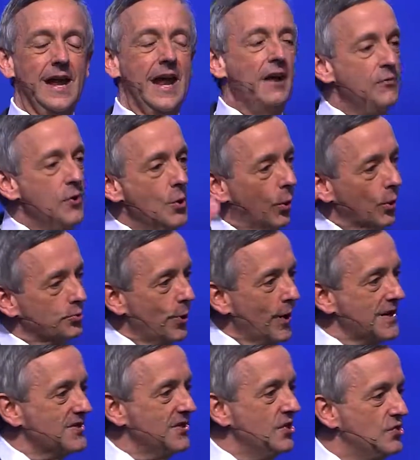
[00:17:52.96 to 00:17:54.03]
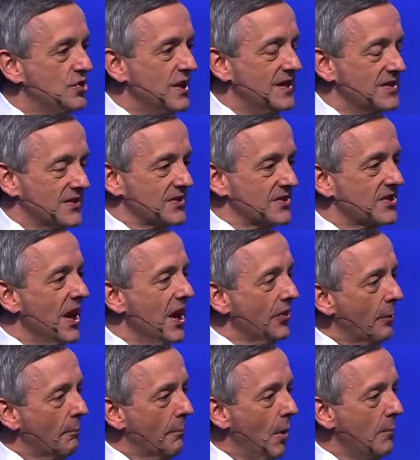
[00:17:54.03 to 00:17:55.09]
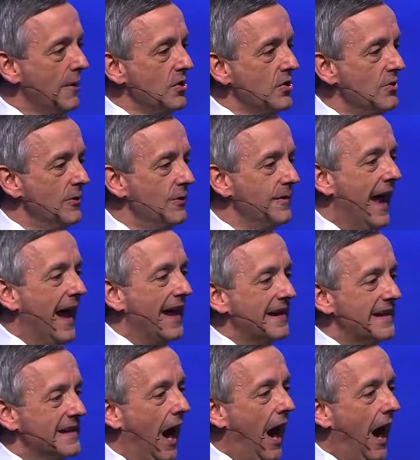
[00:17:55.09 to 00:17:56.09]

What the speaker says: If you will trust in Jesus, the moment you do that,